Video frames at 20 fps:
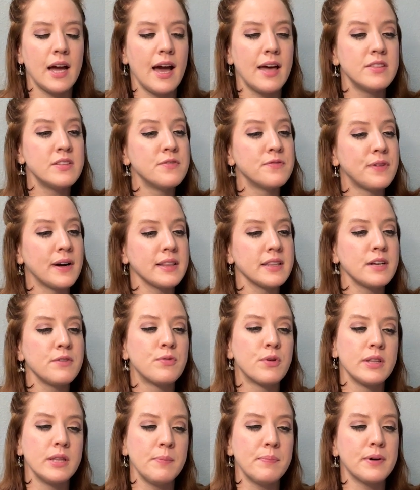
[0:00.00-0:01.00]
And then finally,
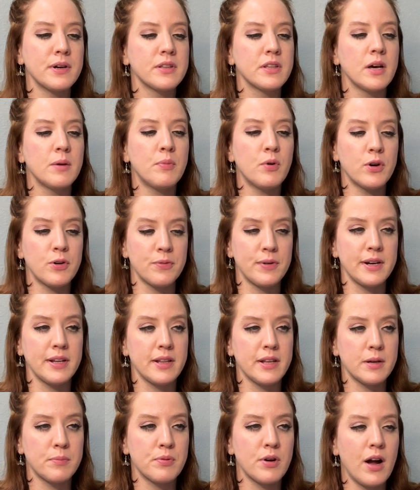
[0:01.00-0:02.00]
for the book club or
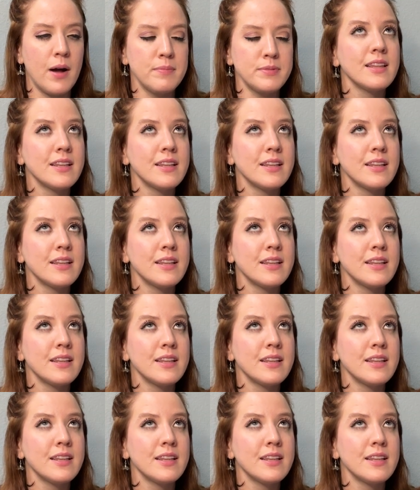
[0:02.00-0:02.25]
read-along prompt,